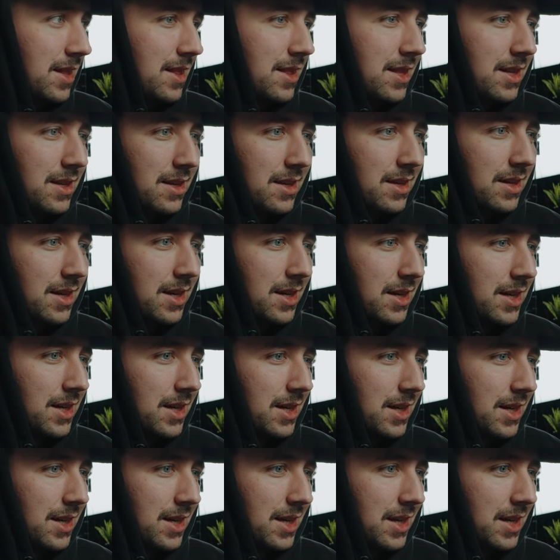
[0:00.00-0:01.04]
the
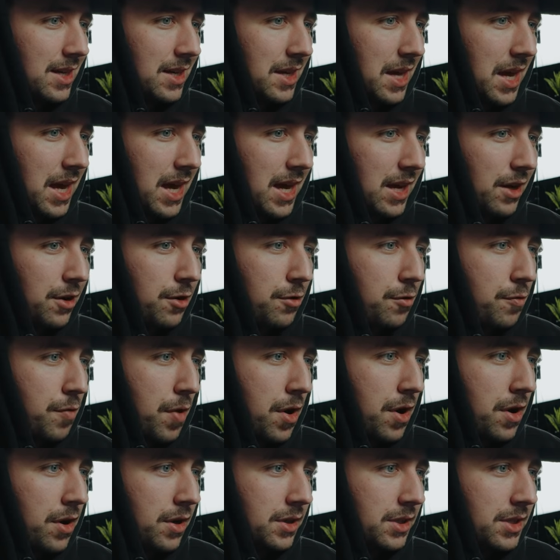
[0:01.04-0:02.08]
can't go
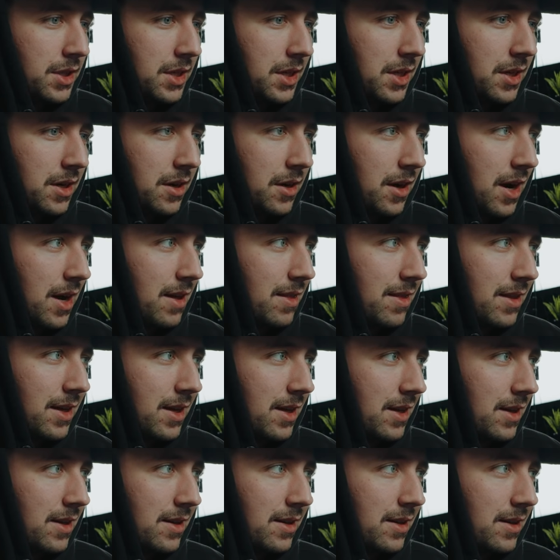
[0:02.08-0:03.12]
wrong tier, I
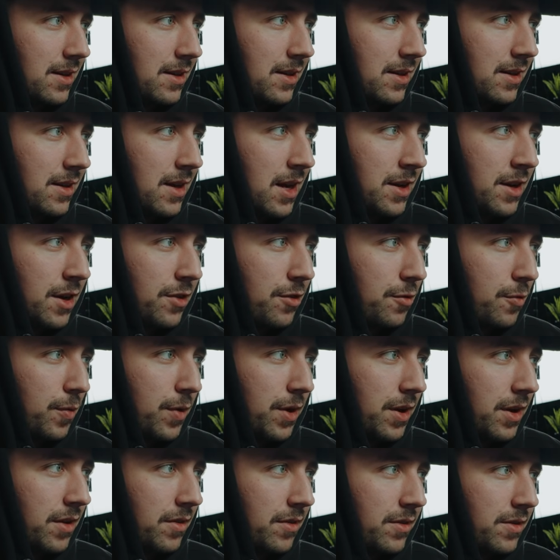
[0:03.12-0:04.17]
think another
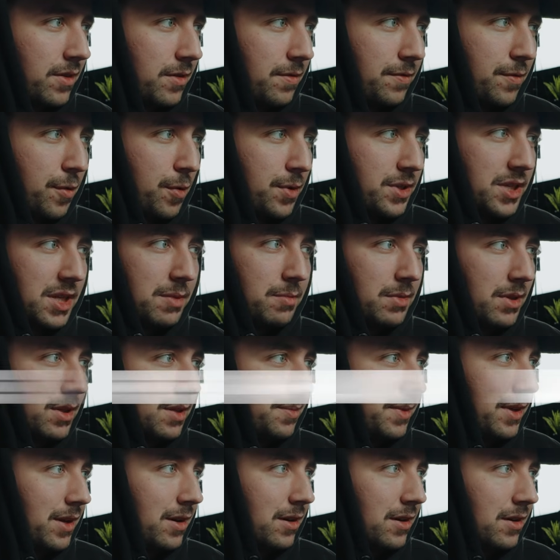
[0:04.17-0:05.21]
one is the
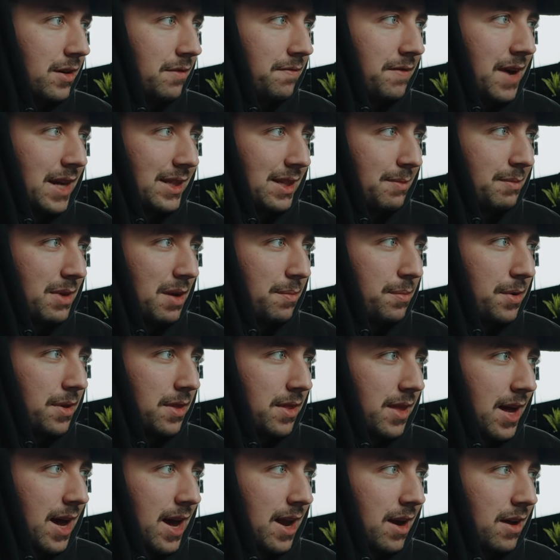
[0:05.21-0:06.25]
14mm. In fact, I'm gonna
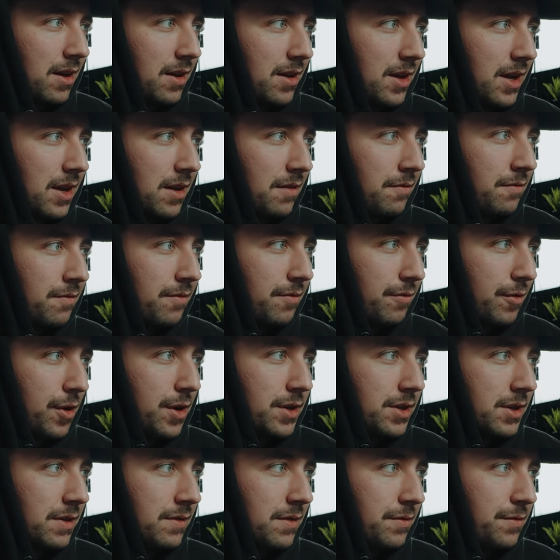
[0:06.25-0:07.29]
put that in
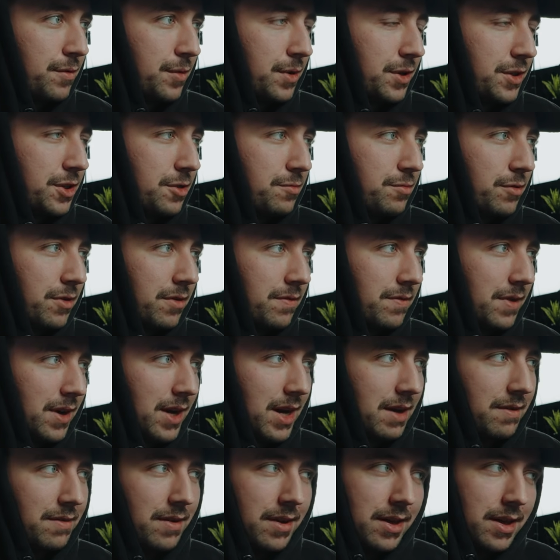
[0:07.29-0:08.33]
front of the
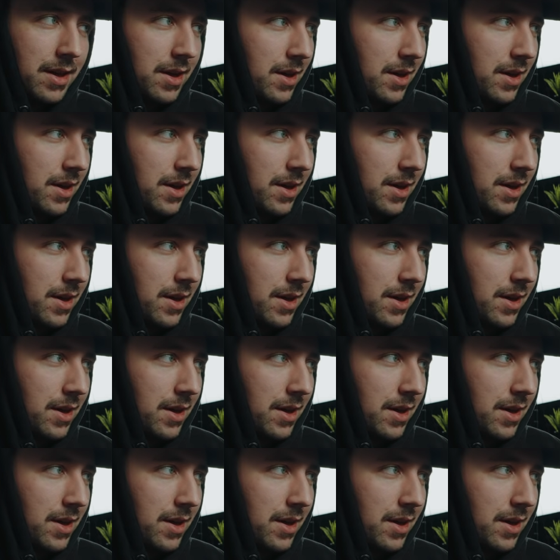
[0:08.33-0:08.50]
42.5.